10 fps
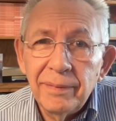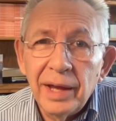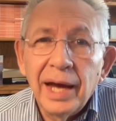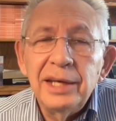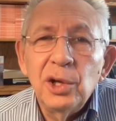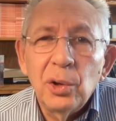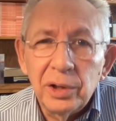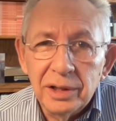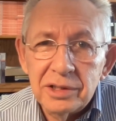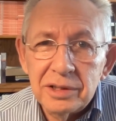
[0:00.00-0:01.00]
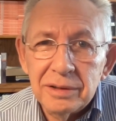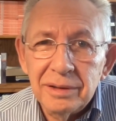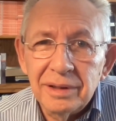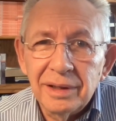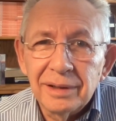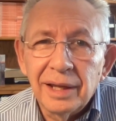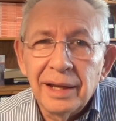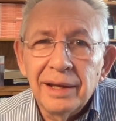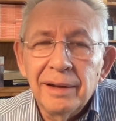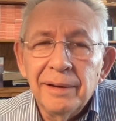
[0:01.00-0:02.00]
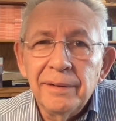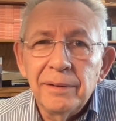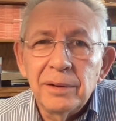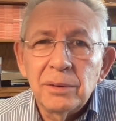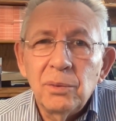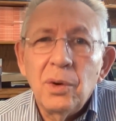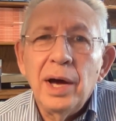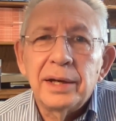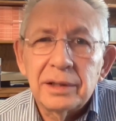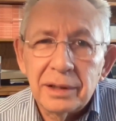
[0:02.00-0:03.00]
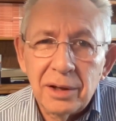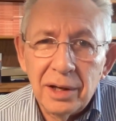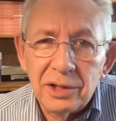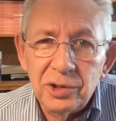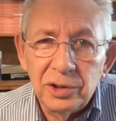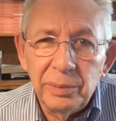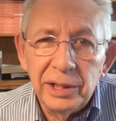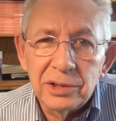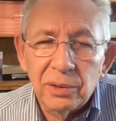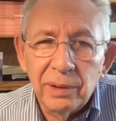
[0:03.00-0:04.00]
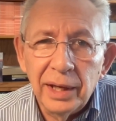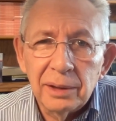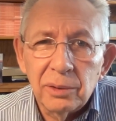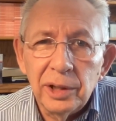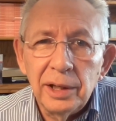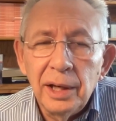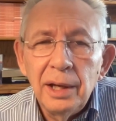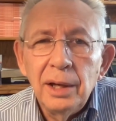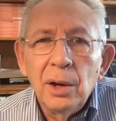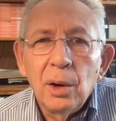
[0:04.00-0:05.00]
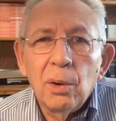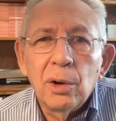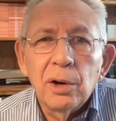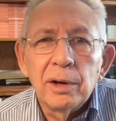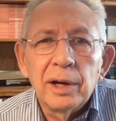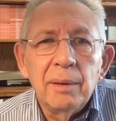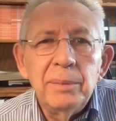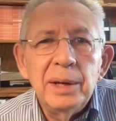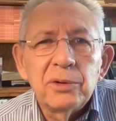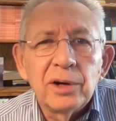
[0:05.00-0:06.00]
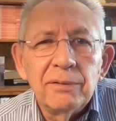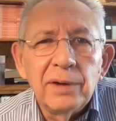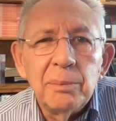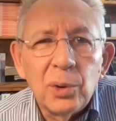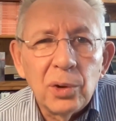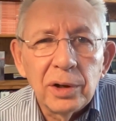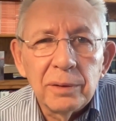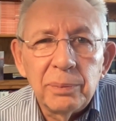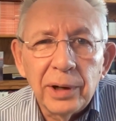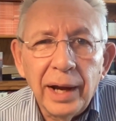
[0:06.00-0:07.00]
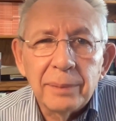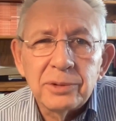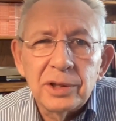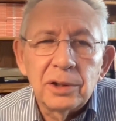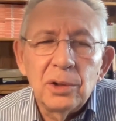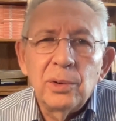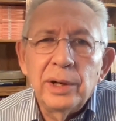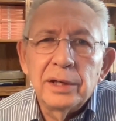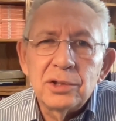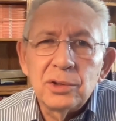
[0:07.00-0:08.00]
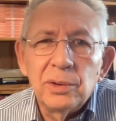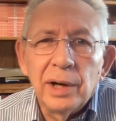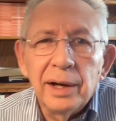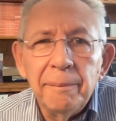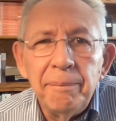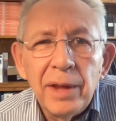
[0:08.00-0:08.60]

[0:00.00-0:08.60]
I noticed. What caused you to be so angry? Or a member of a board perhaps could go into a